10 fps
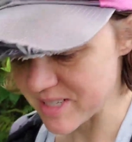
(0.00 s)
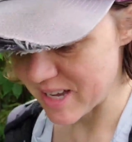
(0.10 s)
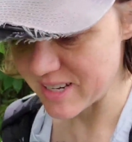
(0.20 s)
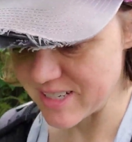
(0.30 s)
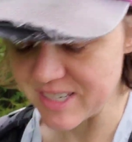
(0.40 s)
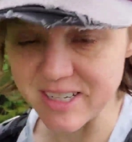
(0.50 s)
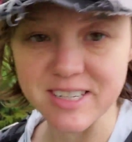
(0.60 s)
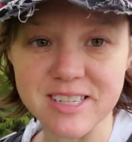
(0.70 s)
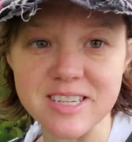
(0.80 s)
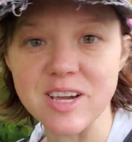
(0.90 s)
excited to get
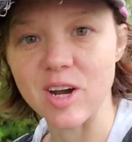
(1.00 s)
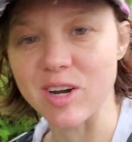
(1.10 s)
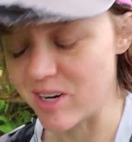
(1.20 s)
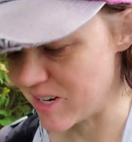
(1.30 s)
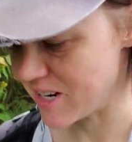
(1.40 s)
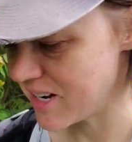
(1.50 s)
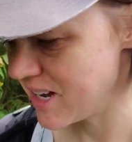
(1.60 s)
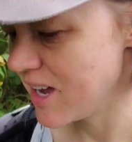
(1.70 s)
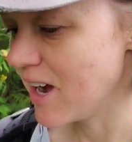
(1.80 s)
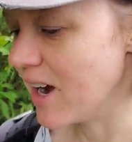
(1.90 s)
to see her
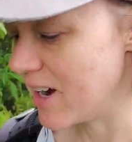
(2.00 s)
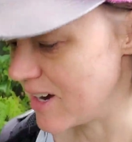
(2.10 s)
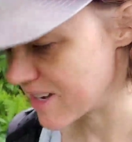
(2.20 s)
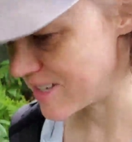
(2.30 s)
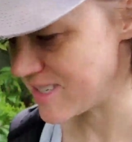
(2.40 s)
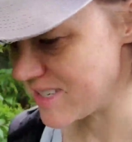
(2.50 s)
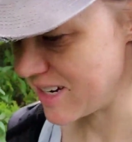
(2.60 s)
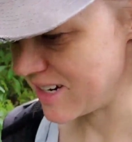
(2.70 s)
because